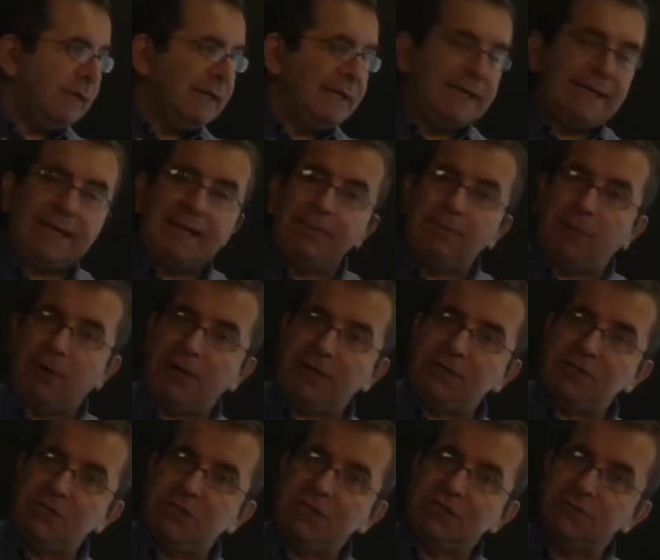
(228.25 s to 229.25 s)
in a
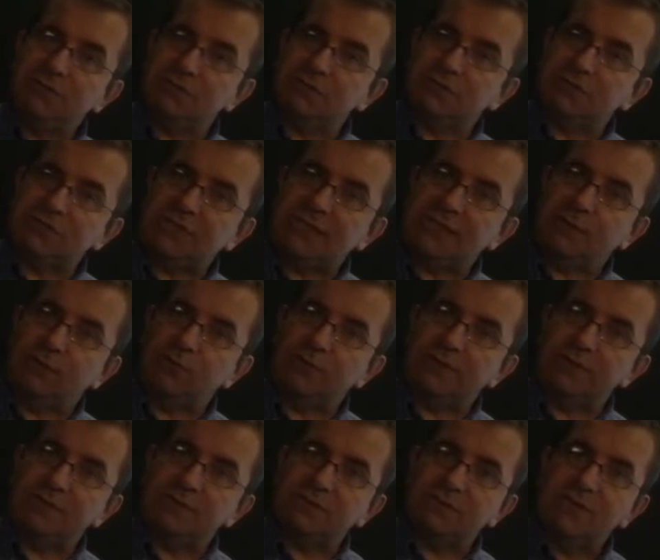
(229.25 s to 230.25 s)
particular
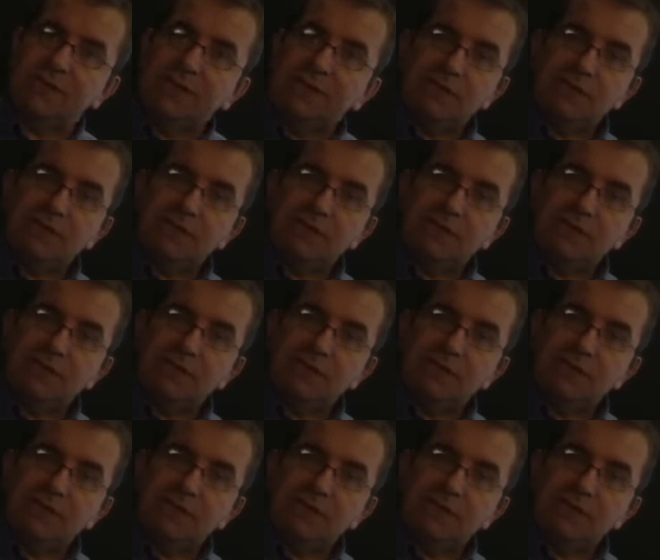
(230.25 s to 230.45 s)
sequence.